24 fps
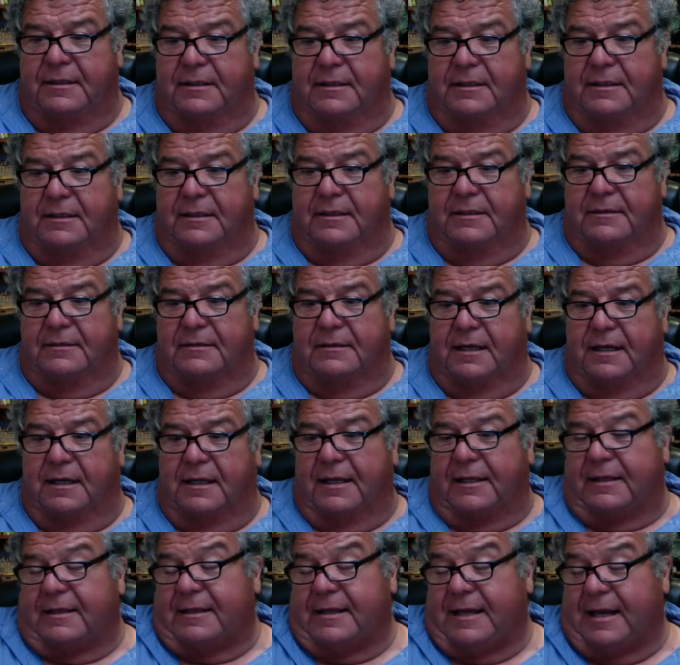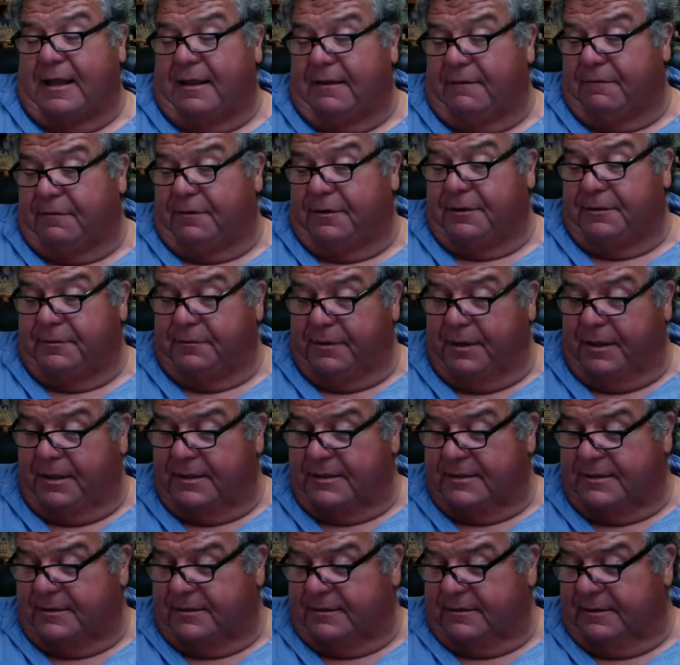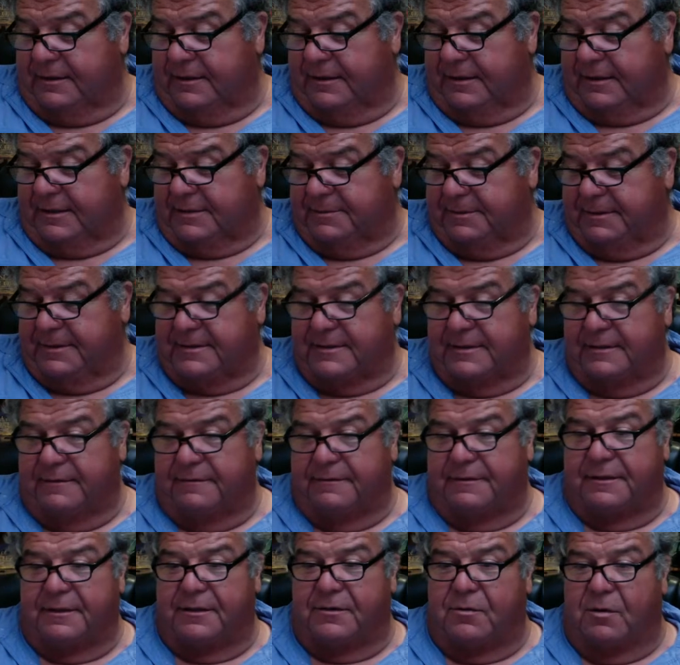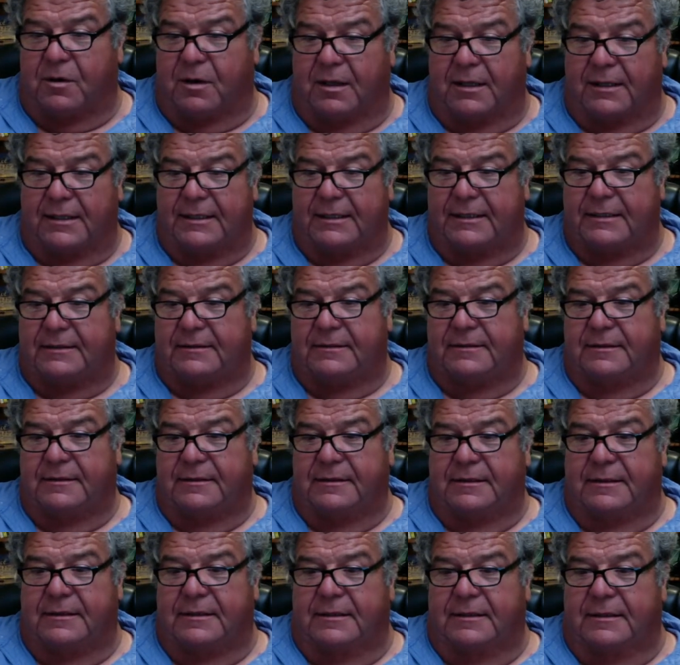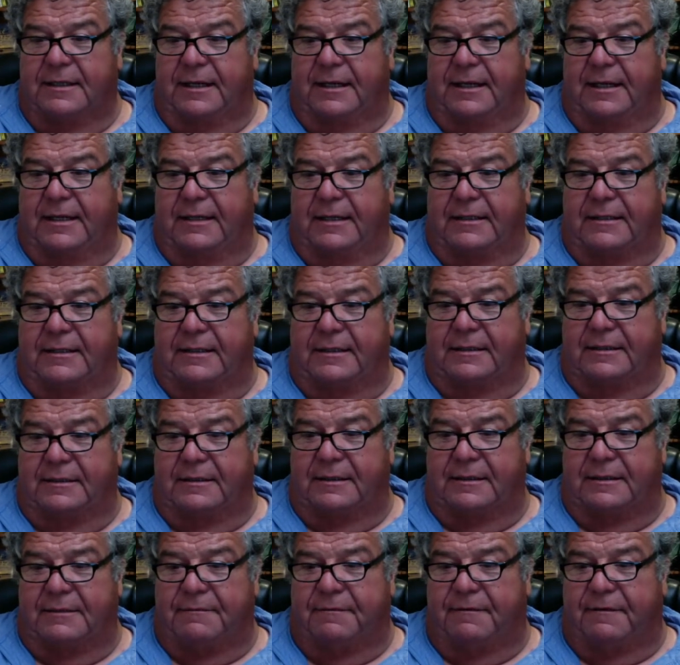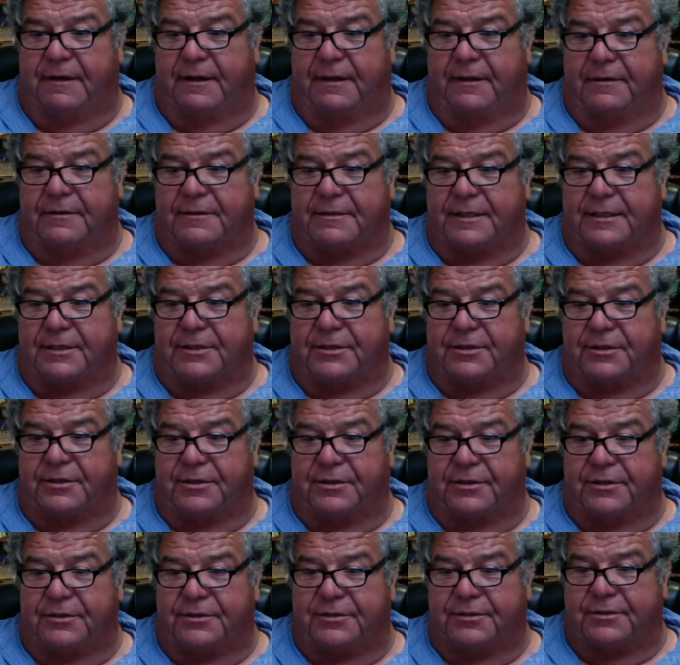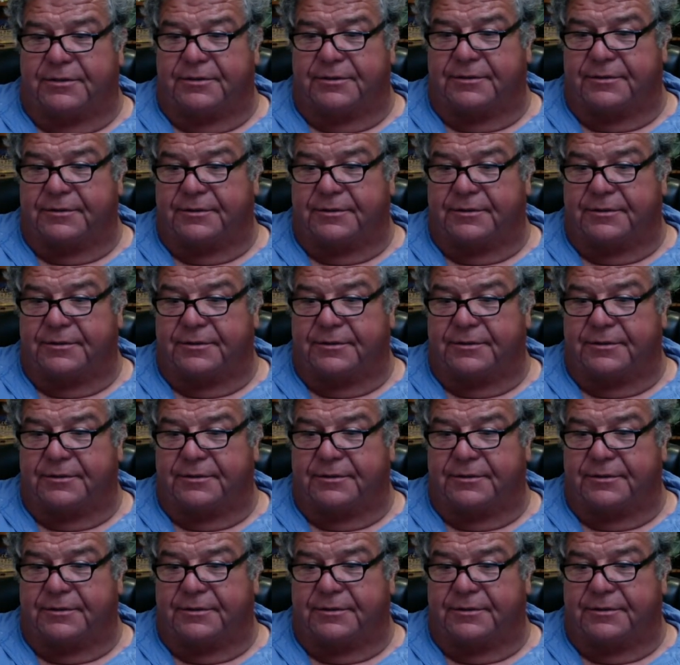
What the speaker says: And I like the California rods. They're inexpensive, good quality, and you can find those at Turner's.